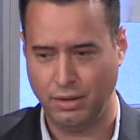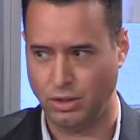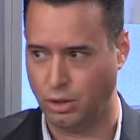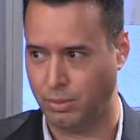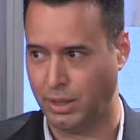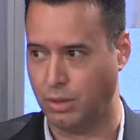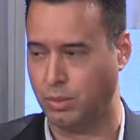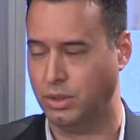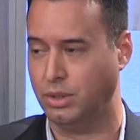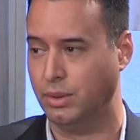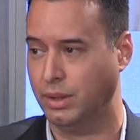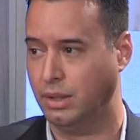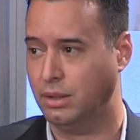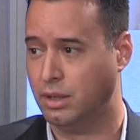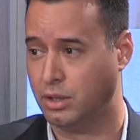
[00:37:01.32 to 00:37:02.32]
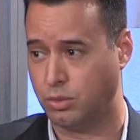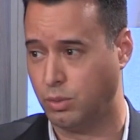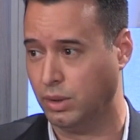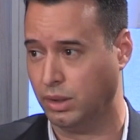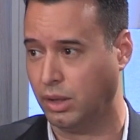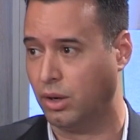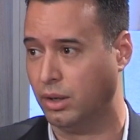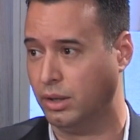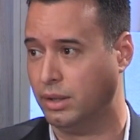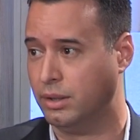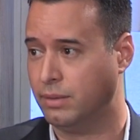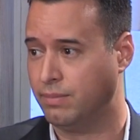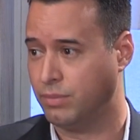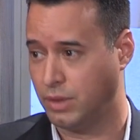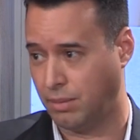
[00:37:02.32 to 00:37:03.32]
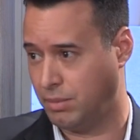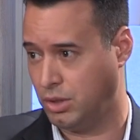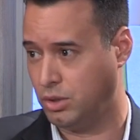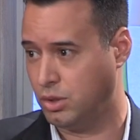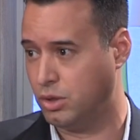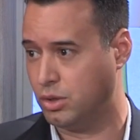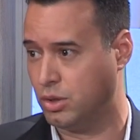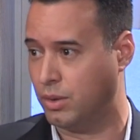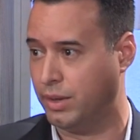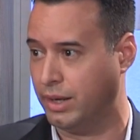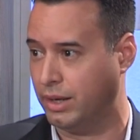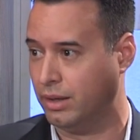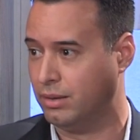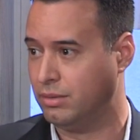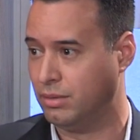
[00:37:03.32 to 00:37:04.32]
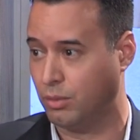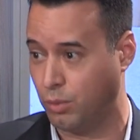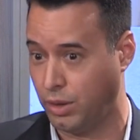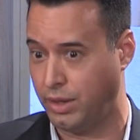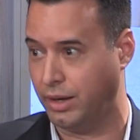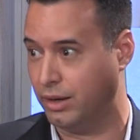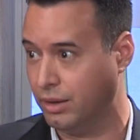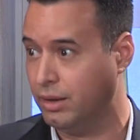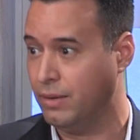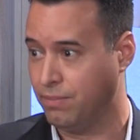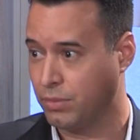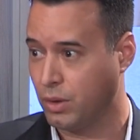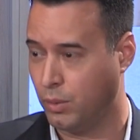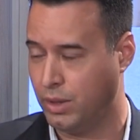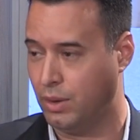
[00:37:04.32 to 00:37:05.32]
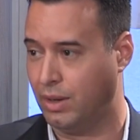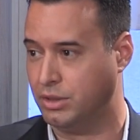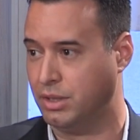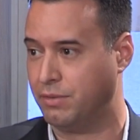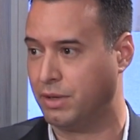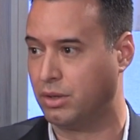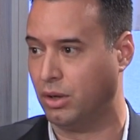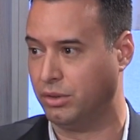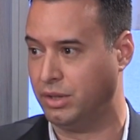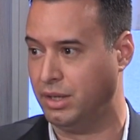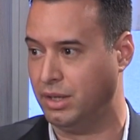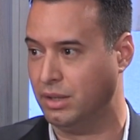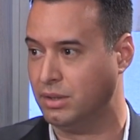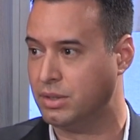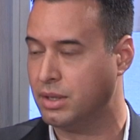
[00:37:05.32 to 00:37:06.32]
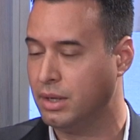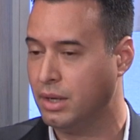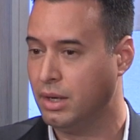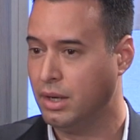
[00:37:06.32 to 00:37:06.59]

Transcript: nobody would do it. It's really hard. I mean, you're there, we're there. We know how difficult it is.